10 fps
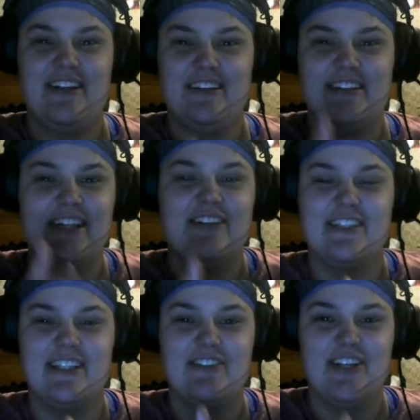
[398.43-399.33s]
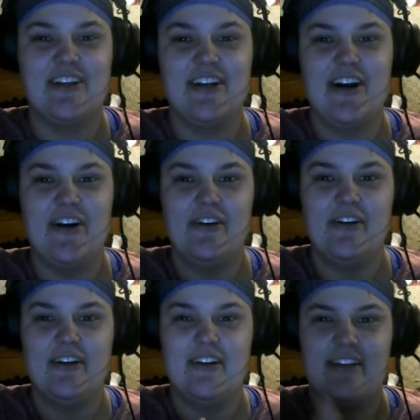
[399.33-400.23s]
series of Yu-Gi-Oh,
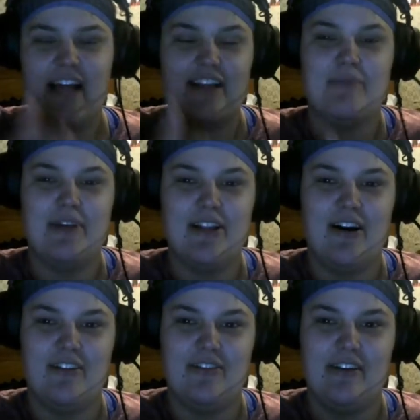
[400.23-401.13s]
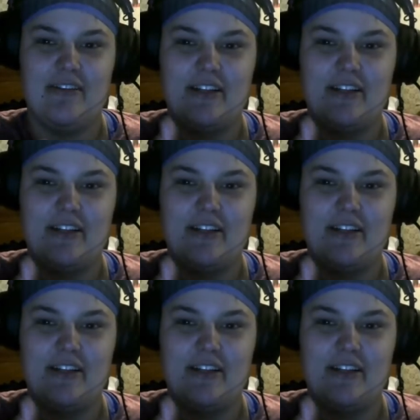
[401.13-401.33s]
that spin-off,